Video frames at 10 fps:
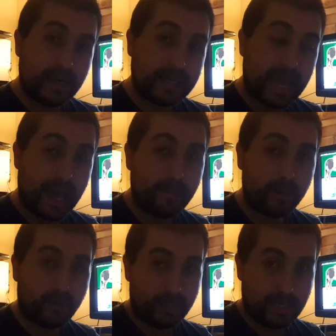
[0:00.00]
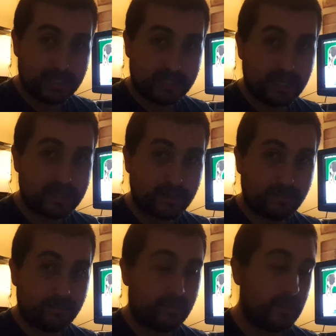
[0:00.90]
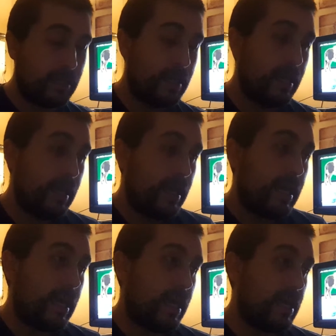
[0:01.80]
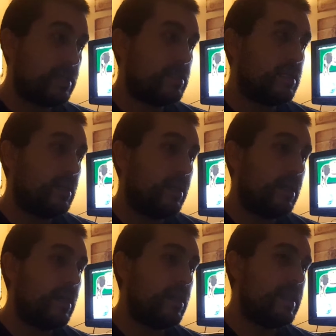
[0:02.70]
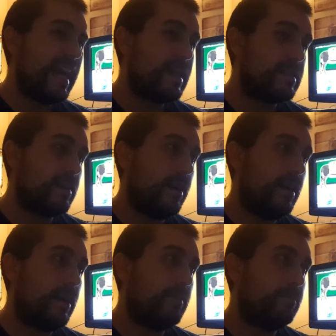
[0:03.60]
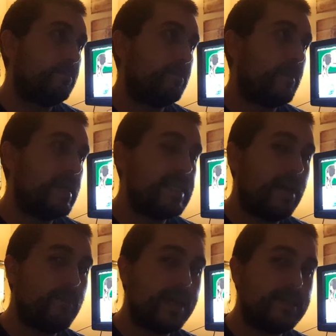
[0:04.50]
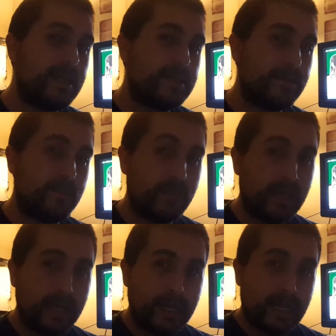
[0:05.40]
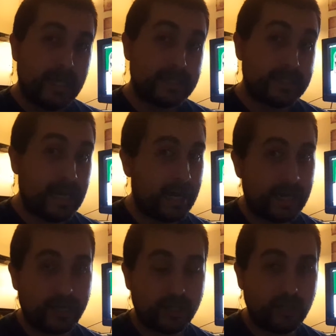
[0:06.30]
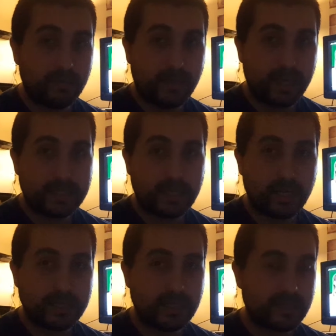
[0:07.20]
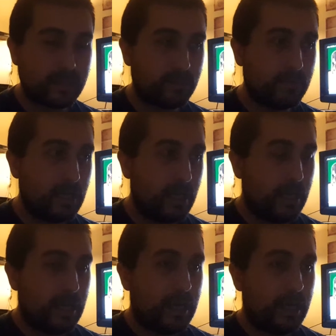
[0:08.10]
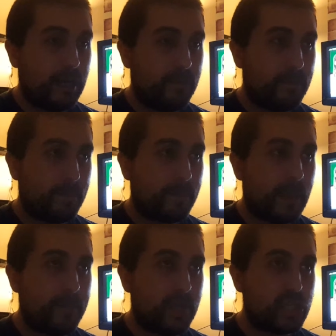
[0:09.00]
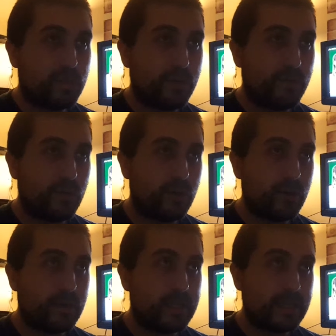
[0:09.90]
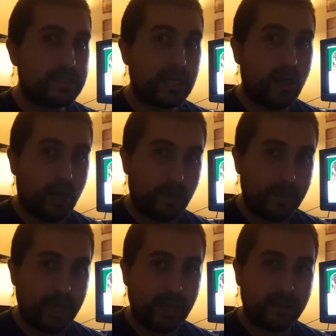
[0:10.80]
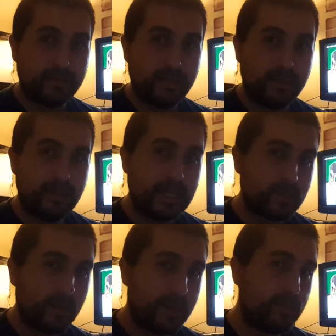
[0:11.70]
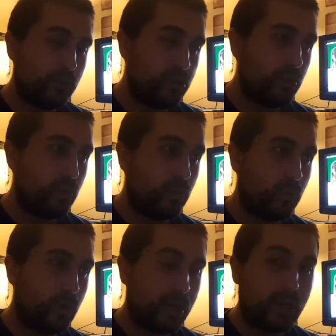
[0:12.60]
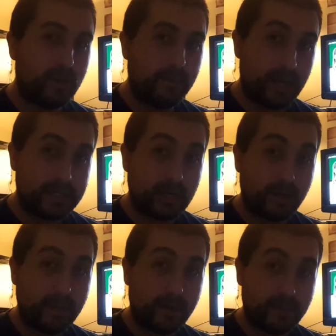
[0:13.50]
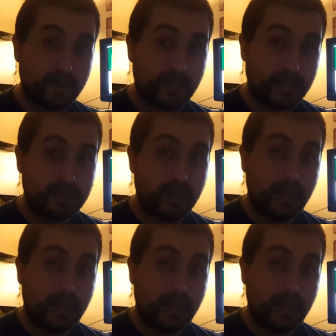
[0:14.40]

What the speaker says: capital in a system. And that a debt-based system is not a good monetary system. I much prefer things that are pegged. And that's why people do want to go to monetary metals, because